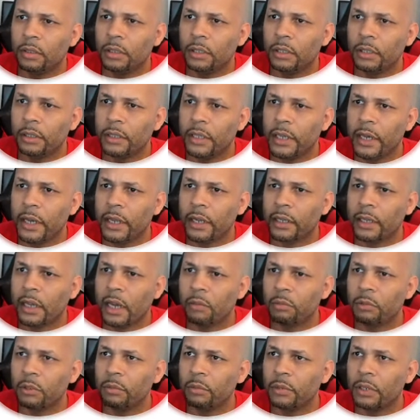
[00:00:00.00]
get that,
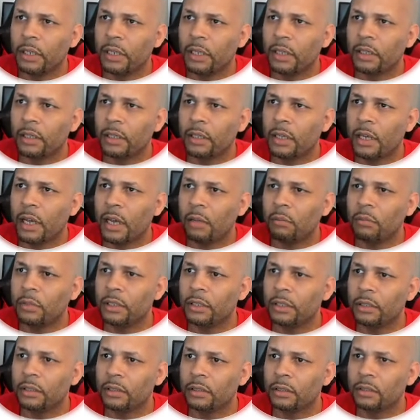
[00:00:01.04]
copy my hot
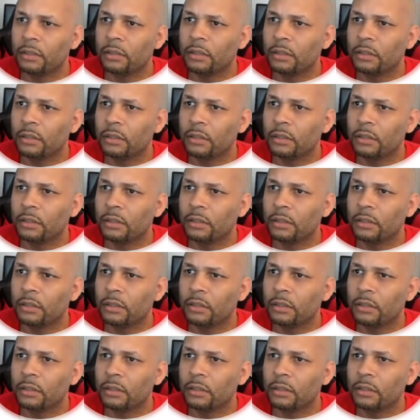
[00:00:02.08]
link.